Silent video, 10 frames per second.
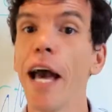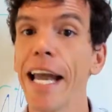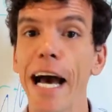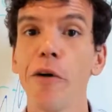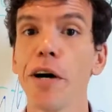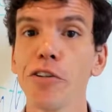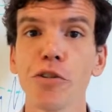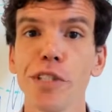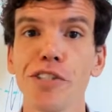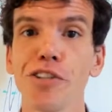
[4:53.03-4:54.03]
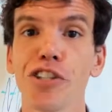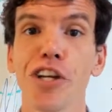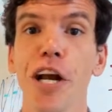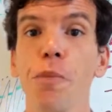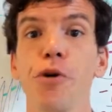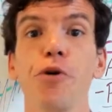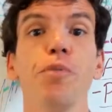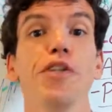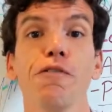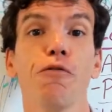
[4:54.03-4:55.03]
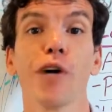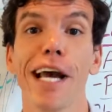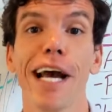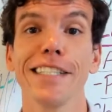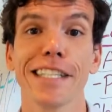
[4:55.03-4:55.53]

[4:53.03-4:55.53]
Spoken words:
and how Elder Research could help you build a forecast